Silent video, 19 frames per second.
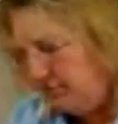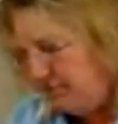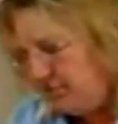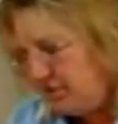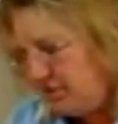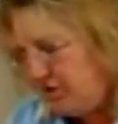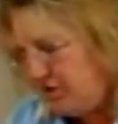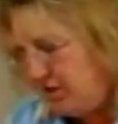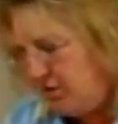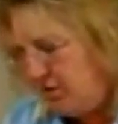
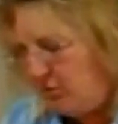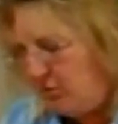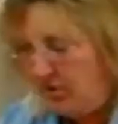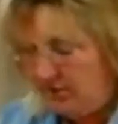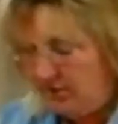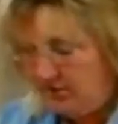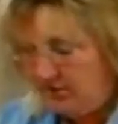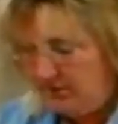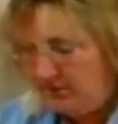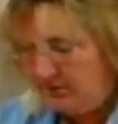
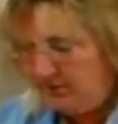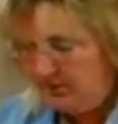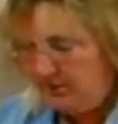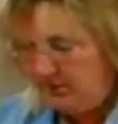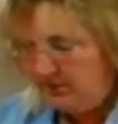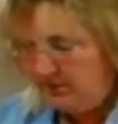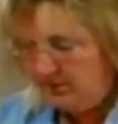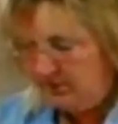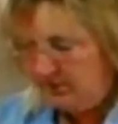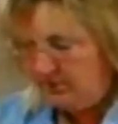So
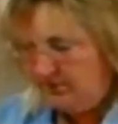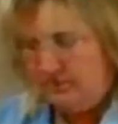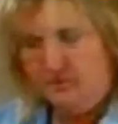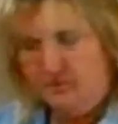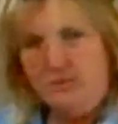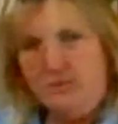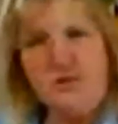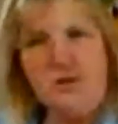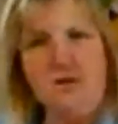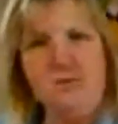
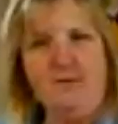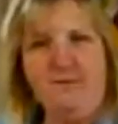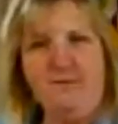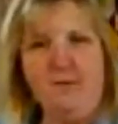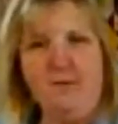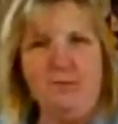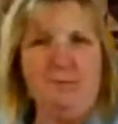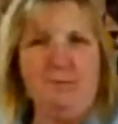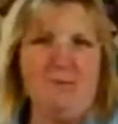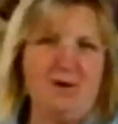January,
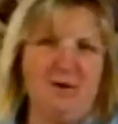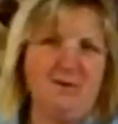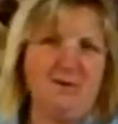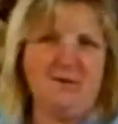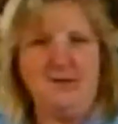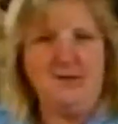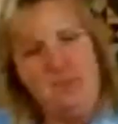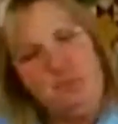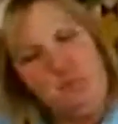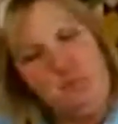February,
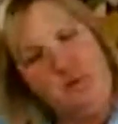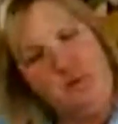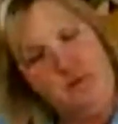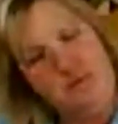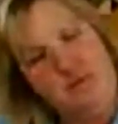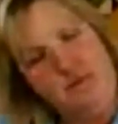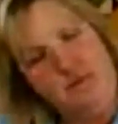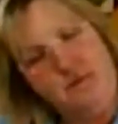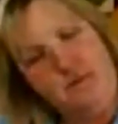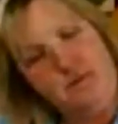March,
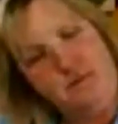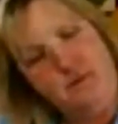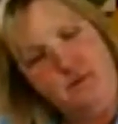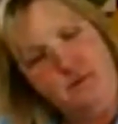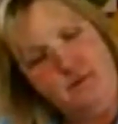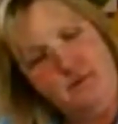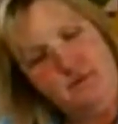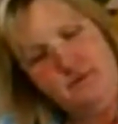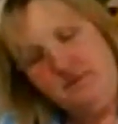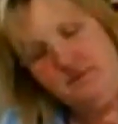April,
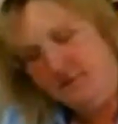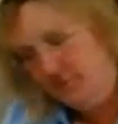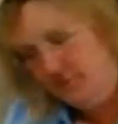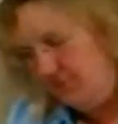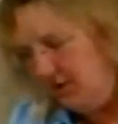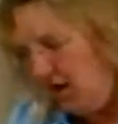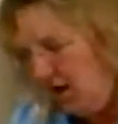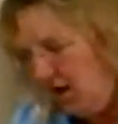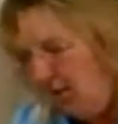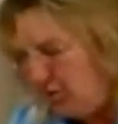
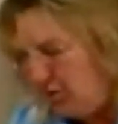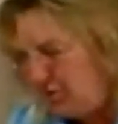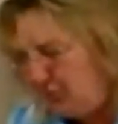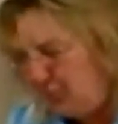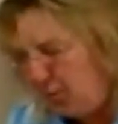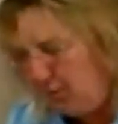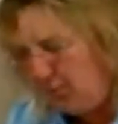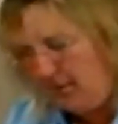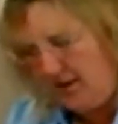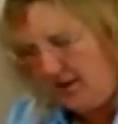almost
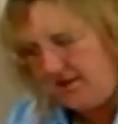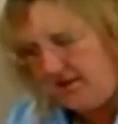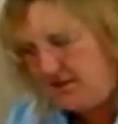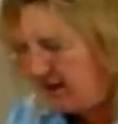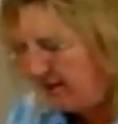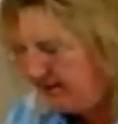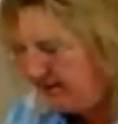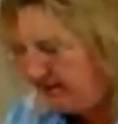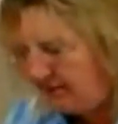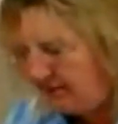4 months,
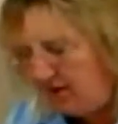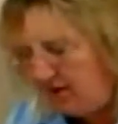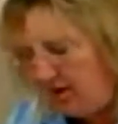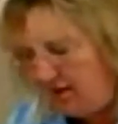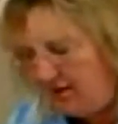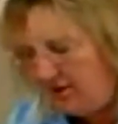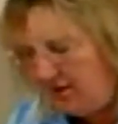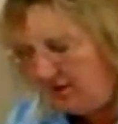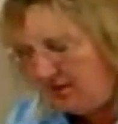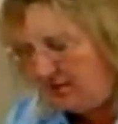not that
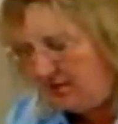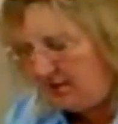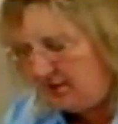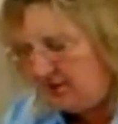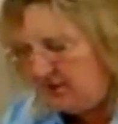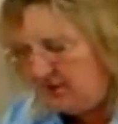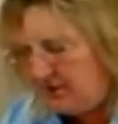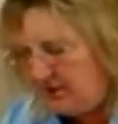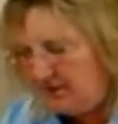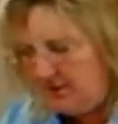
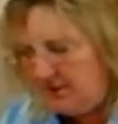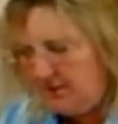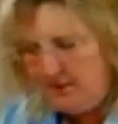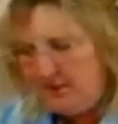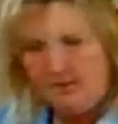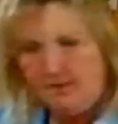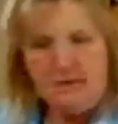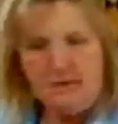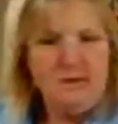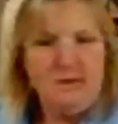
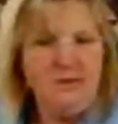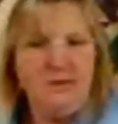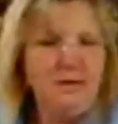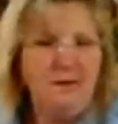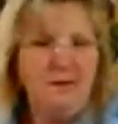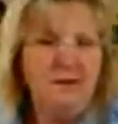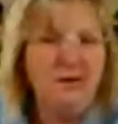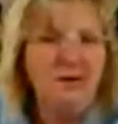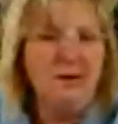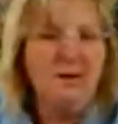long.
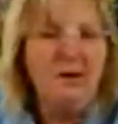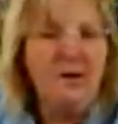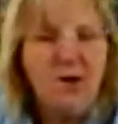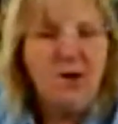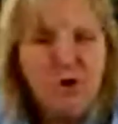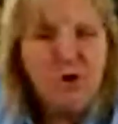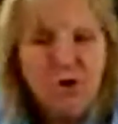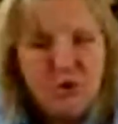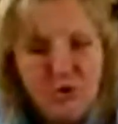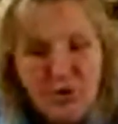
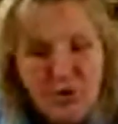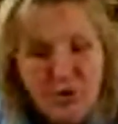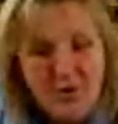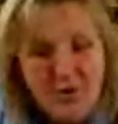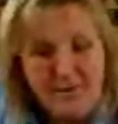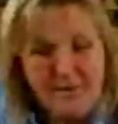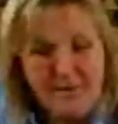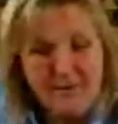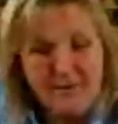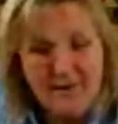
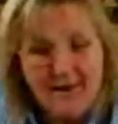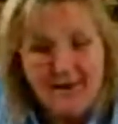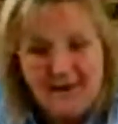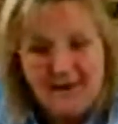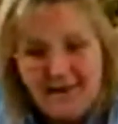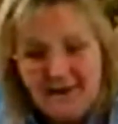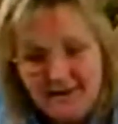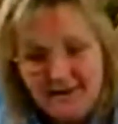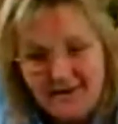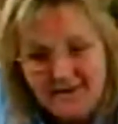Google
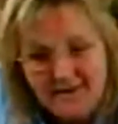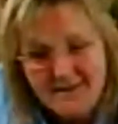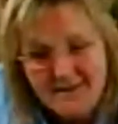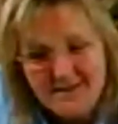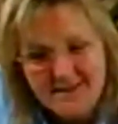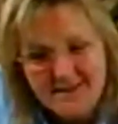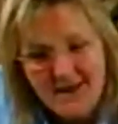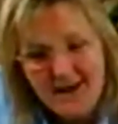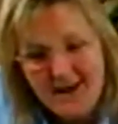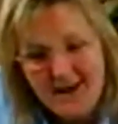
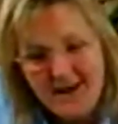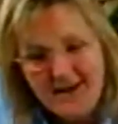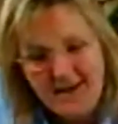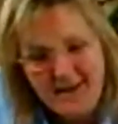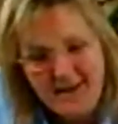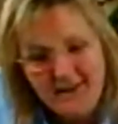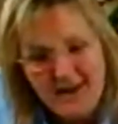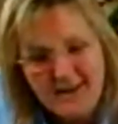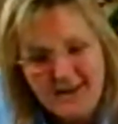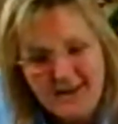
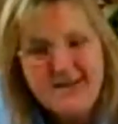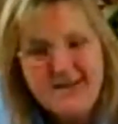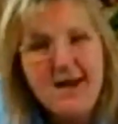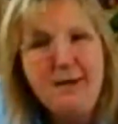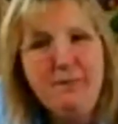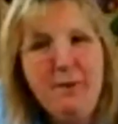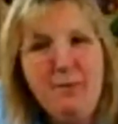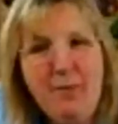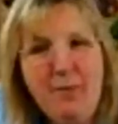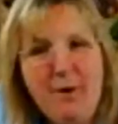said, last
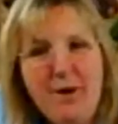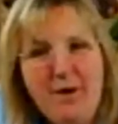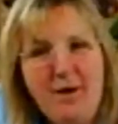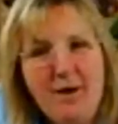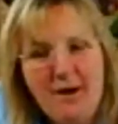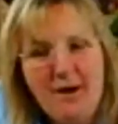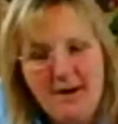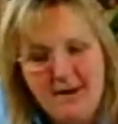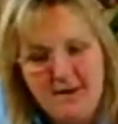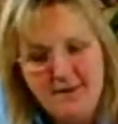time I went
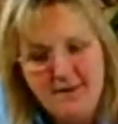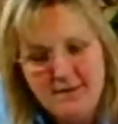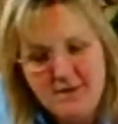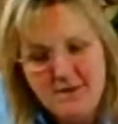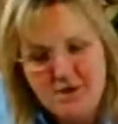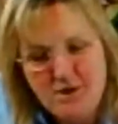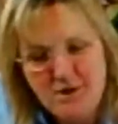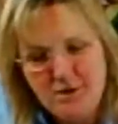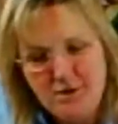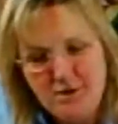on
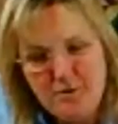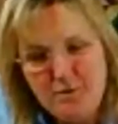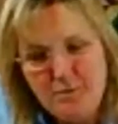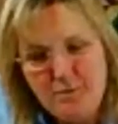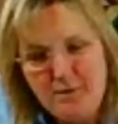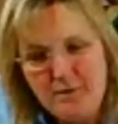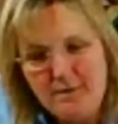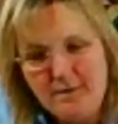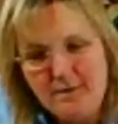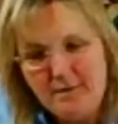
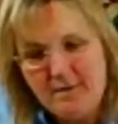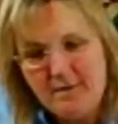to,